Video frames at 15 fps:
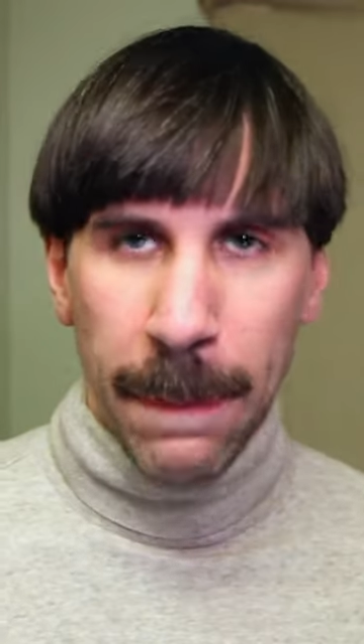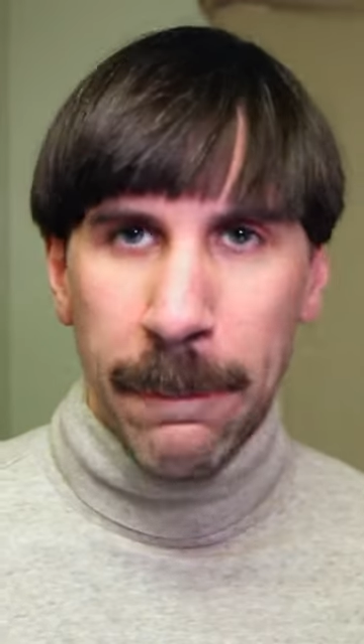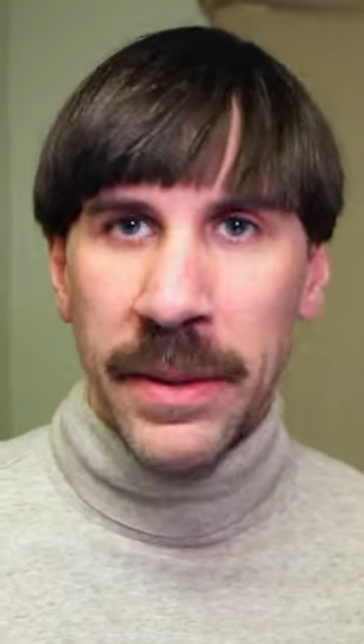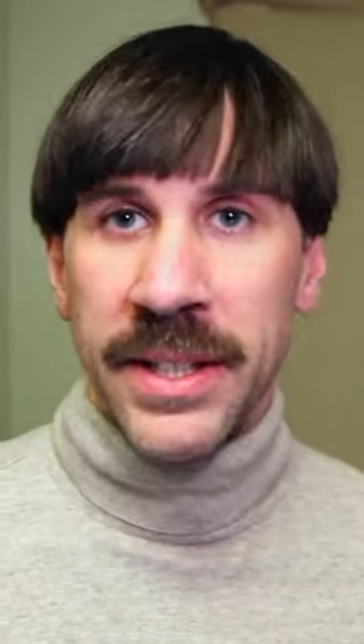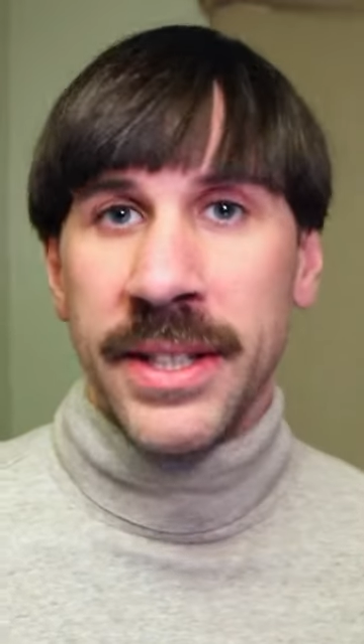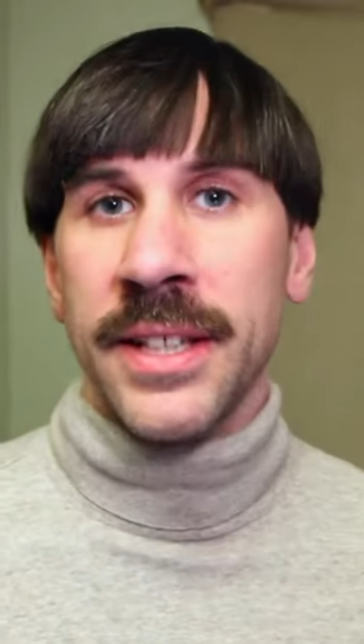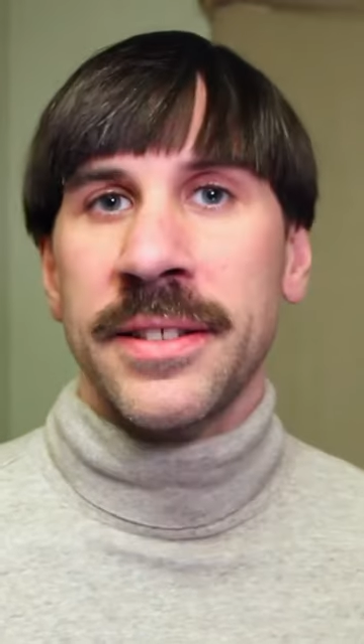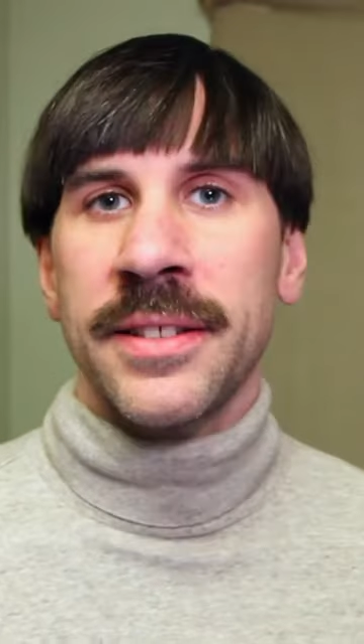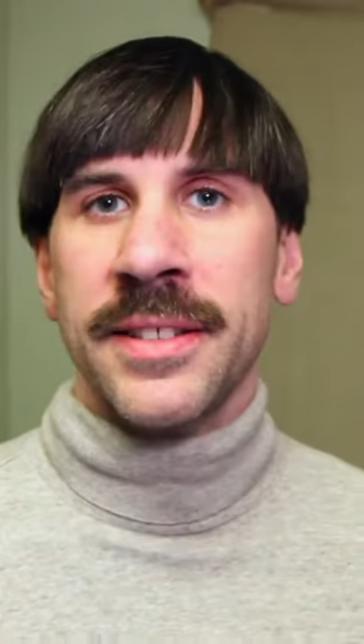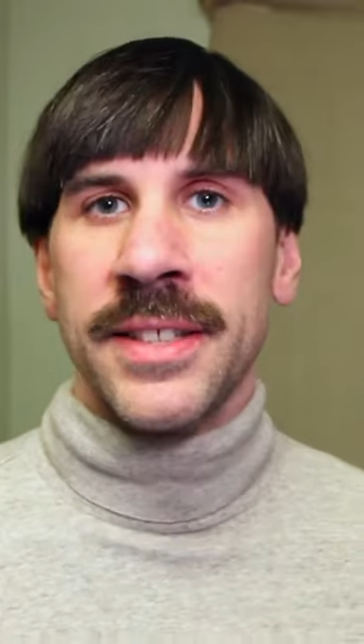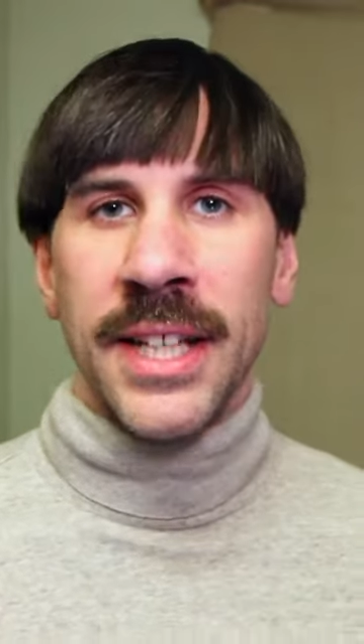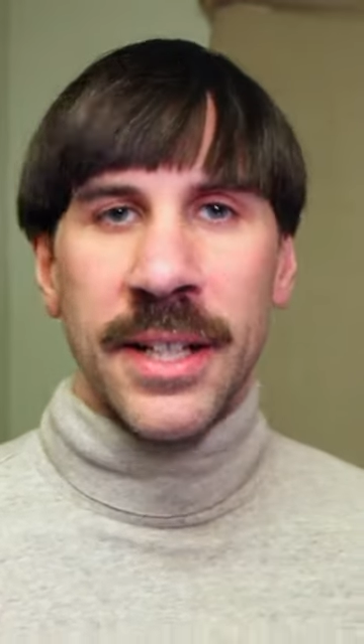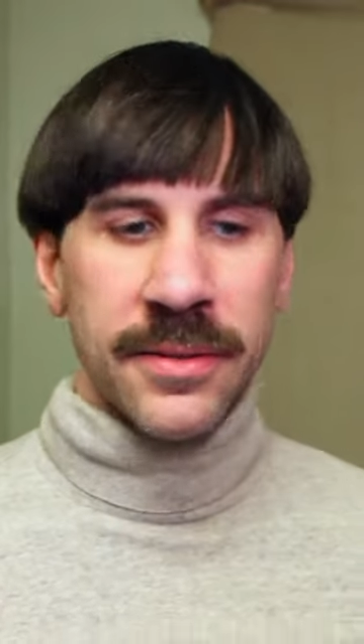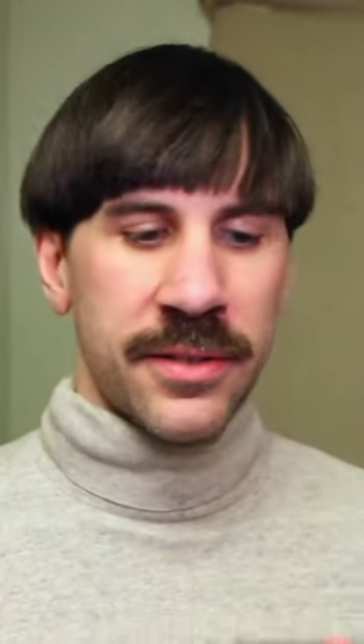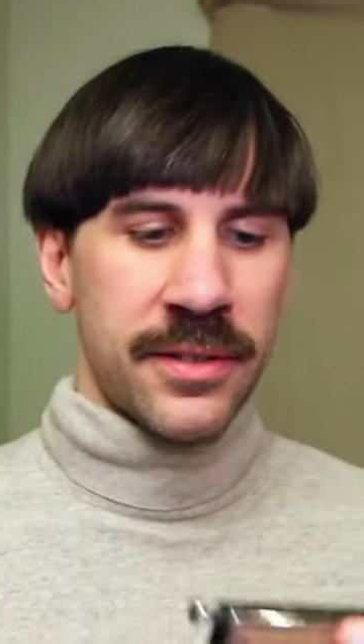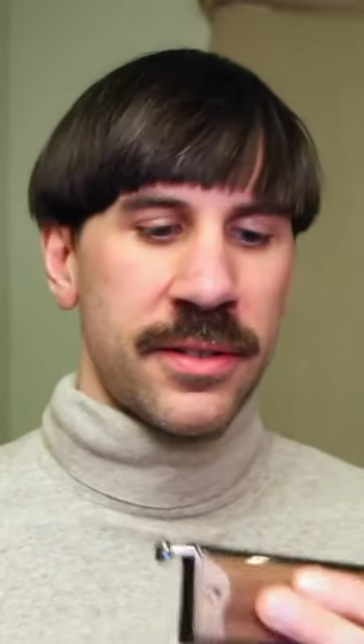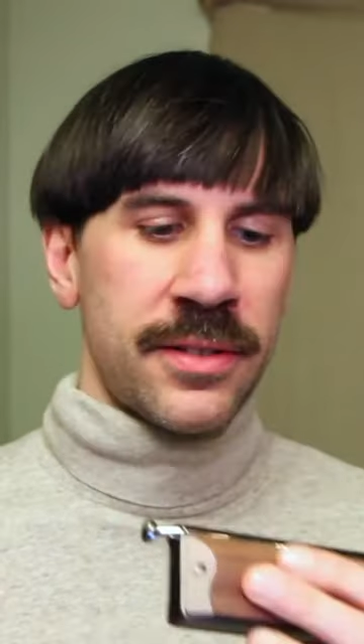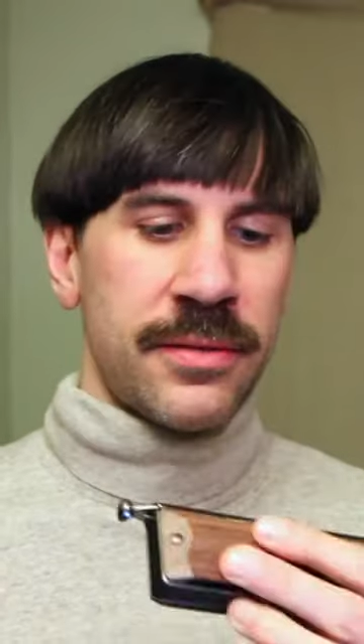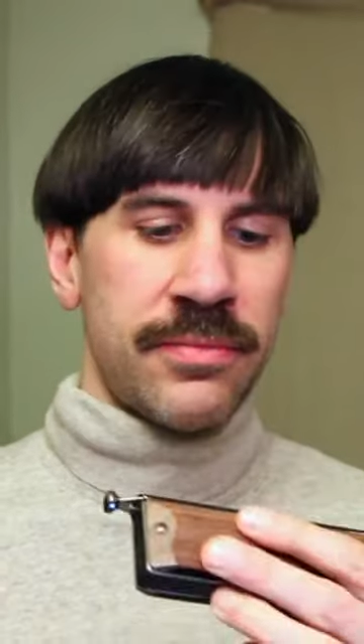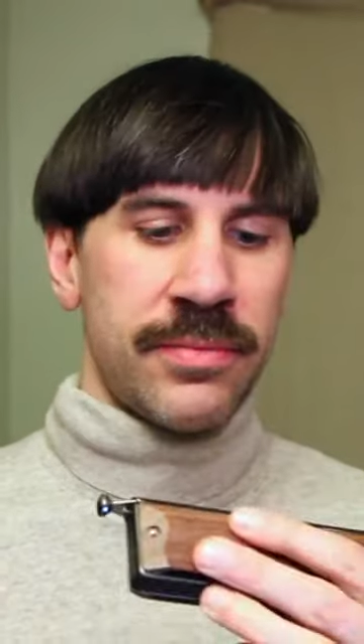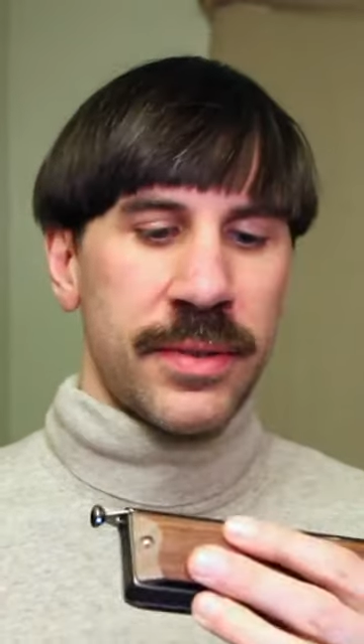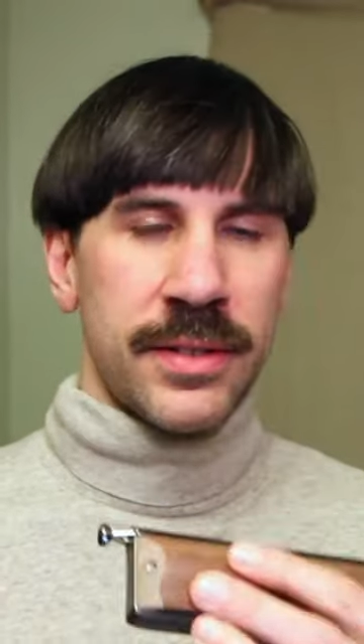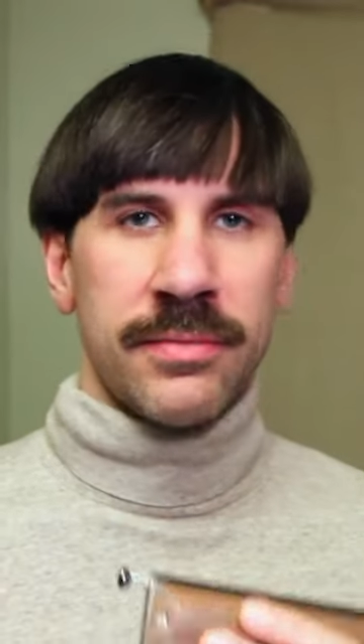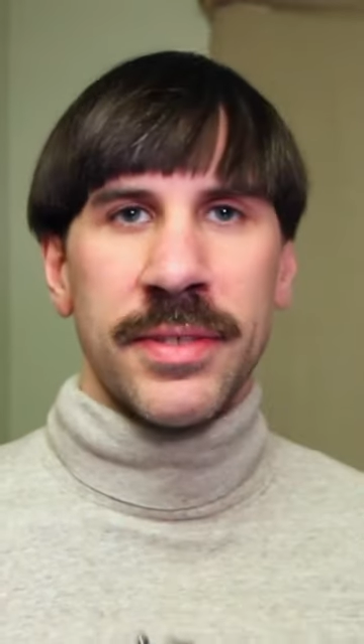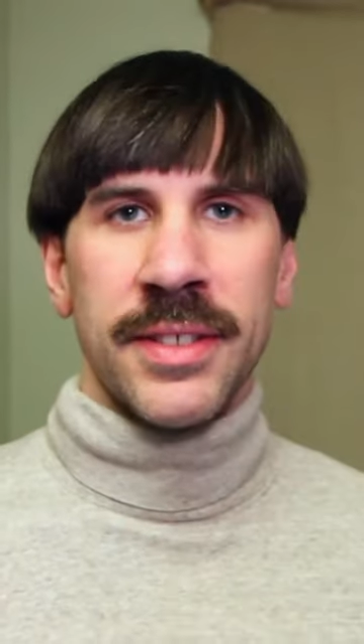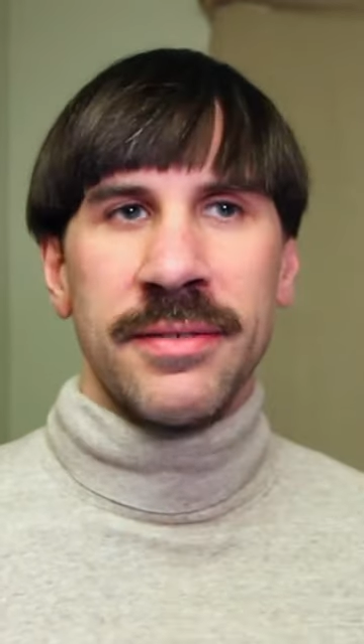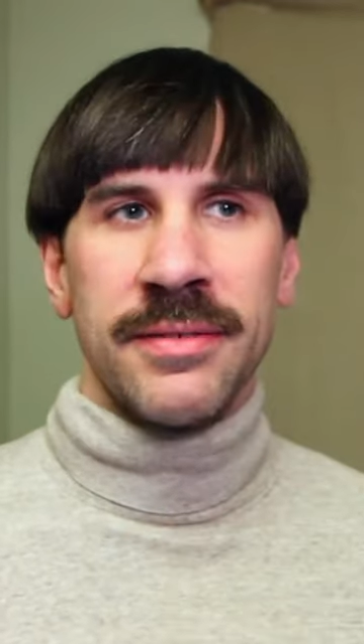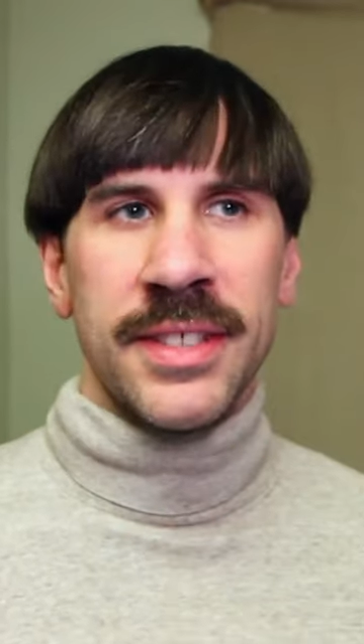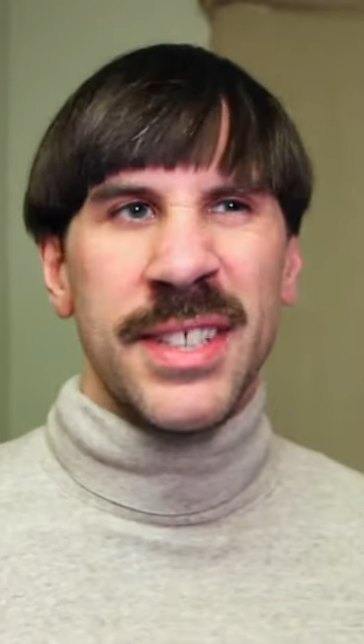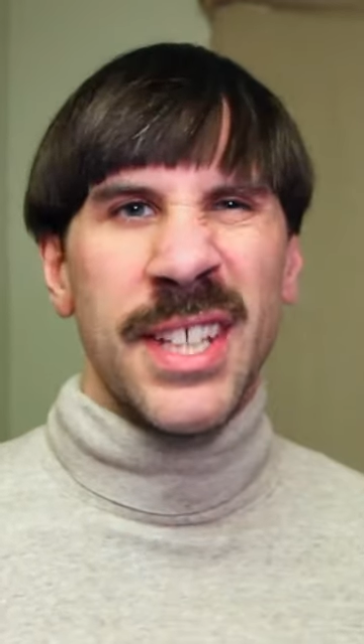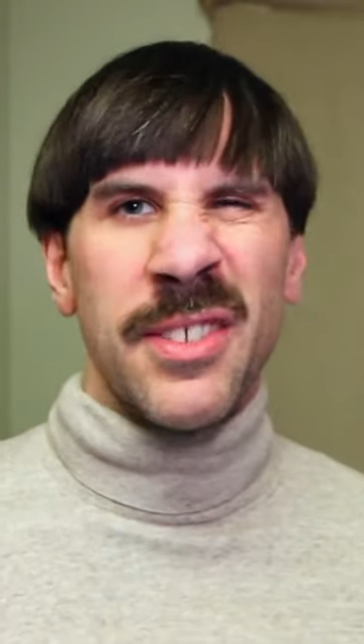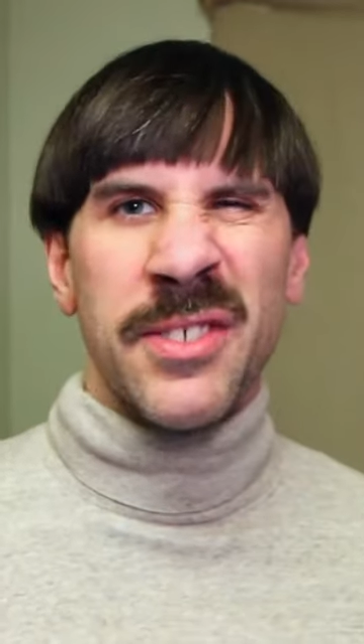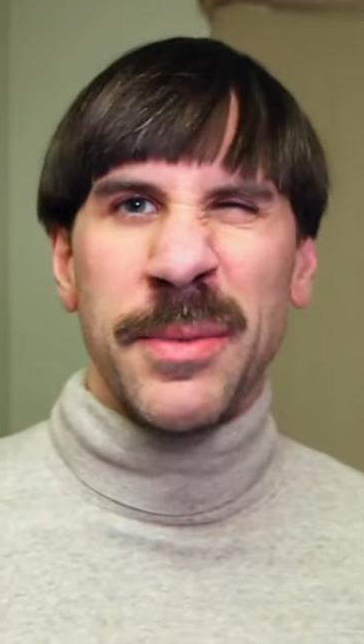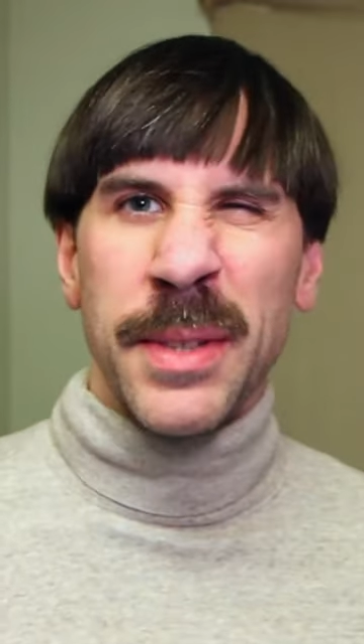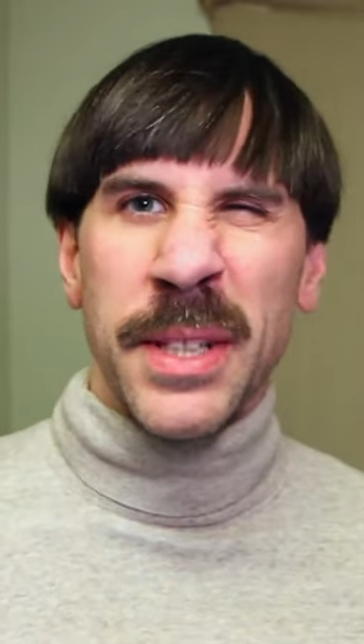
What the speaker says: it sounds